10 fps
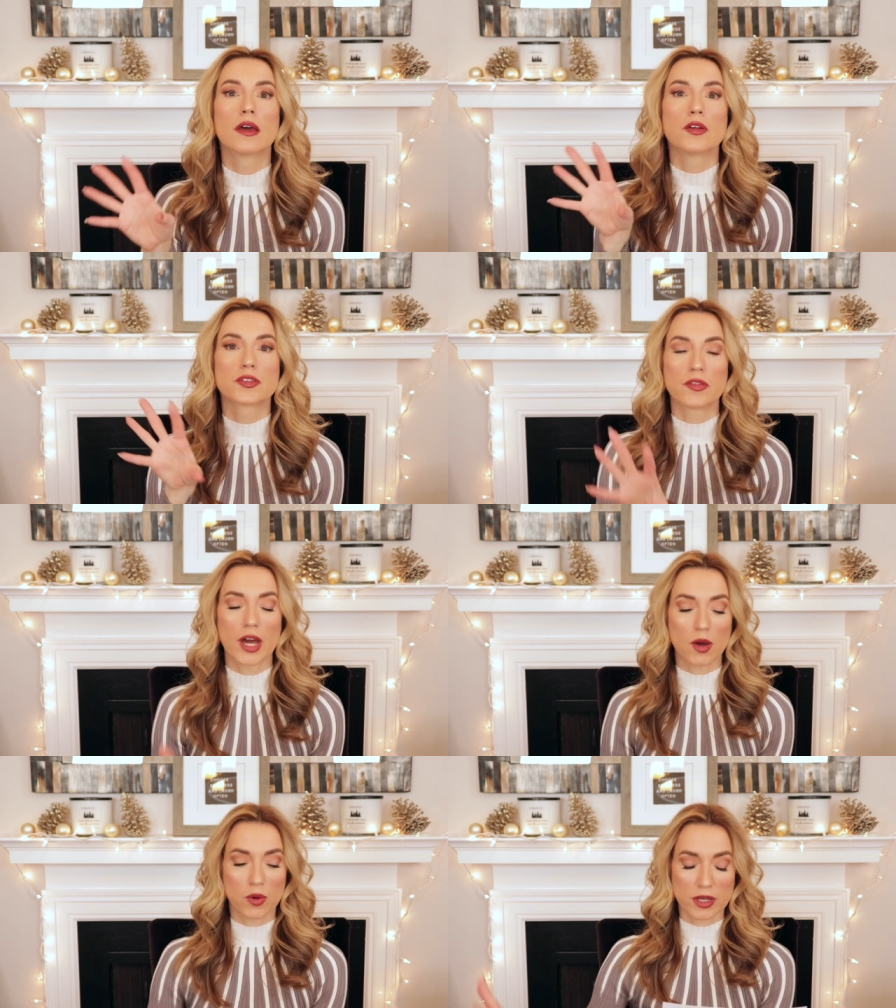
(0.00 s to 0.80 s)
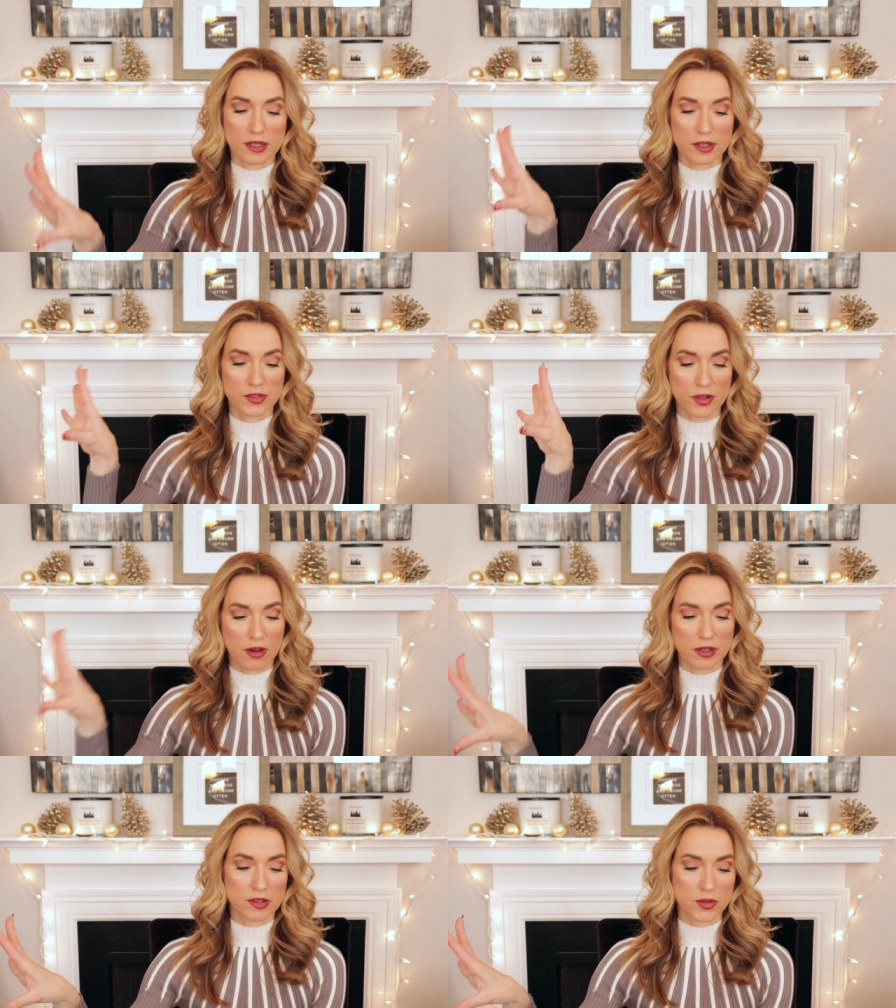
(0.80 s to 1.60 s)
So that one is
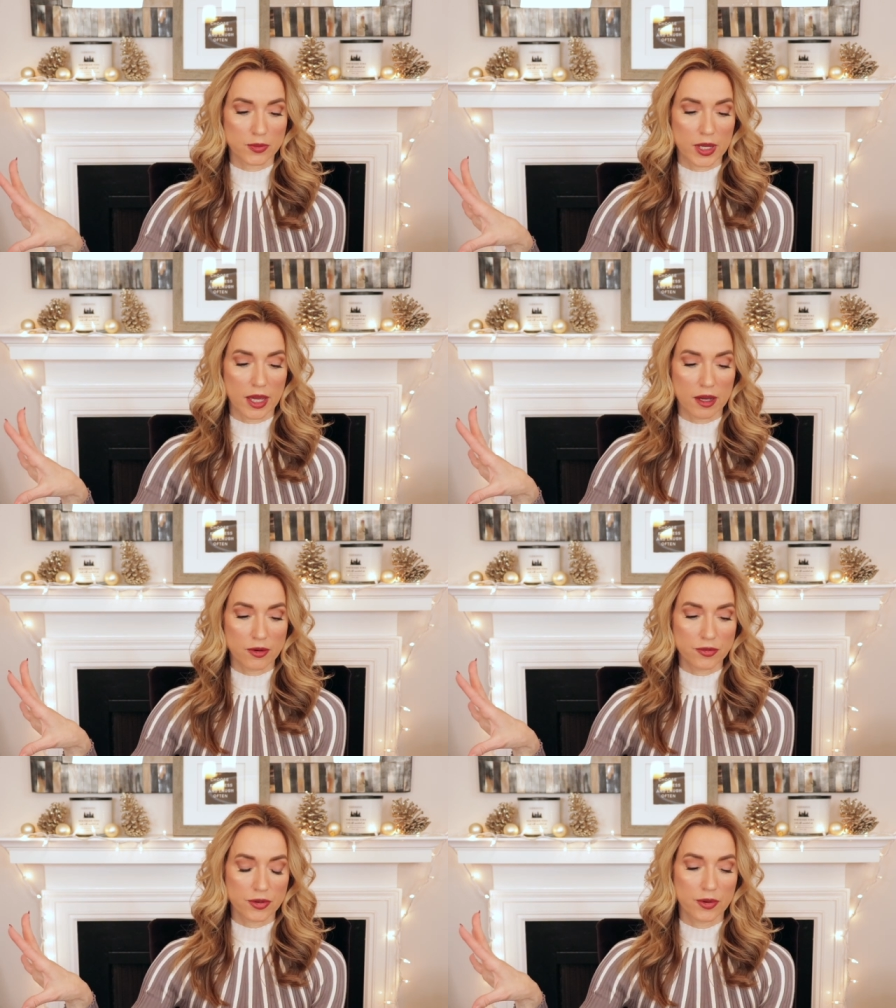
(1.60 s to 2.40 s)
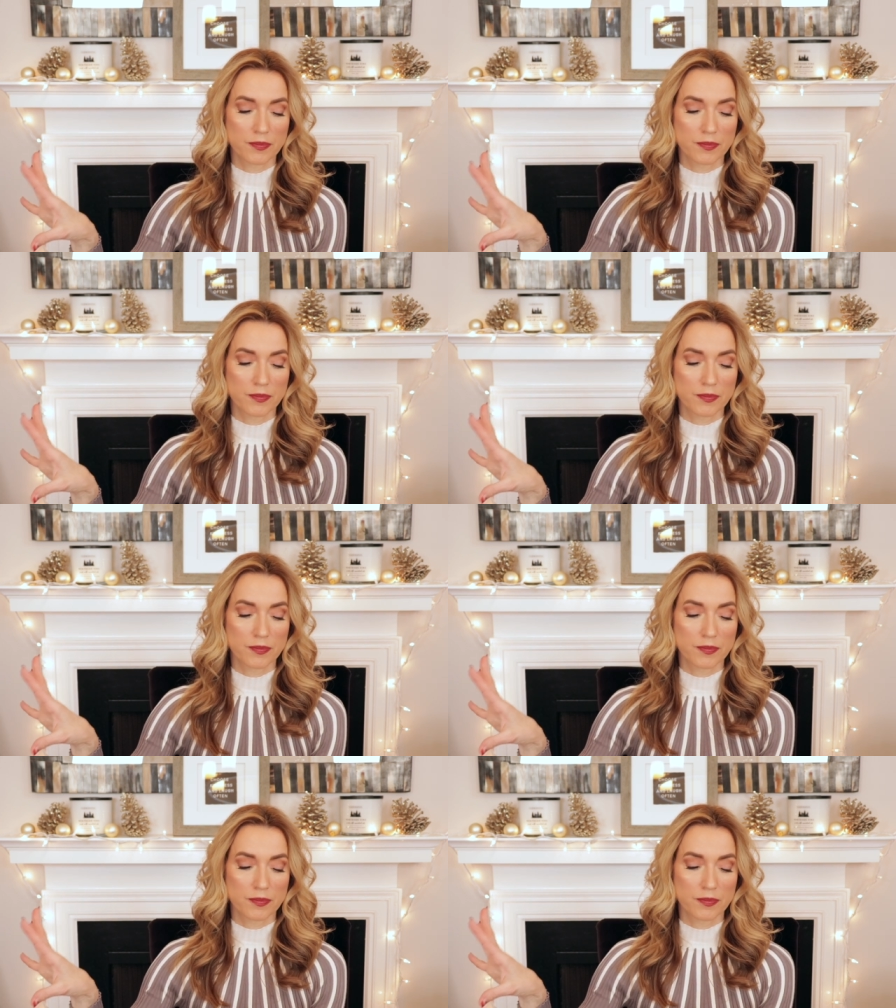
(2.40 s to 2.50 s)
on its way out.